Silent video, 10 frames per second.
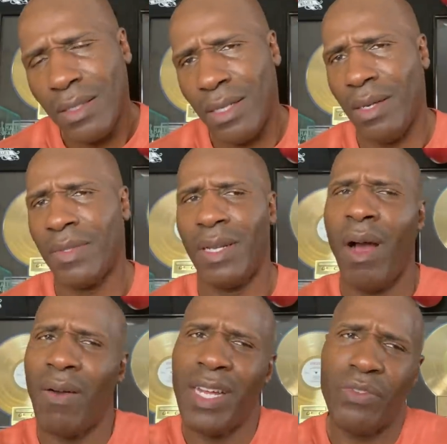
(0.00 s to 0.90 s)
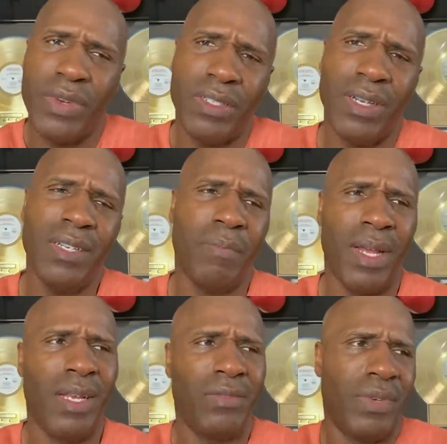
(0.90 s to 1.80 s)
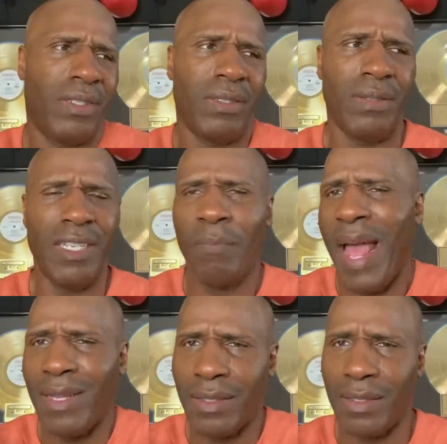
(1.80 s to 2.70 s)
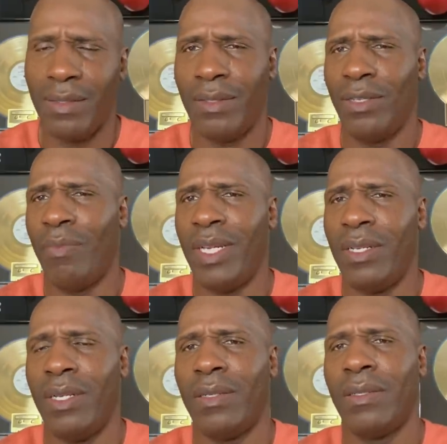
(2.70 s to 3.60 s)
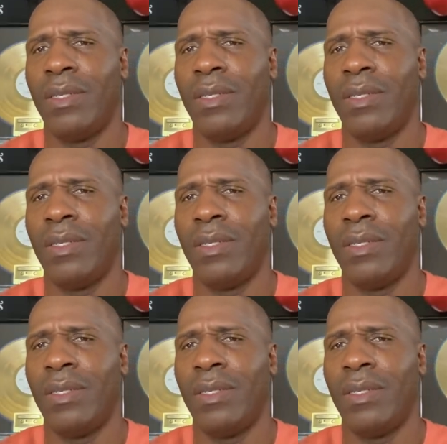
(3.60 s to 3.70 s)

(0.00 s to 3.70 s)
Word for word: You know what I'm saying? Oh, that's Richard. That's, that's Richard. That's Pastor. No big deal.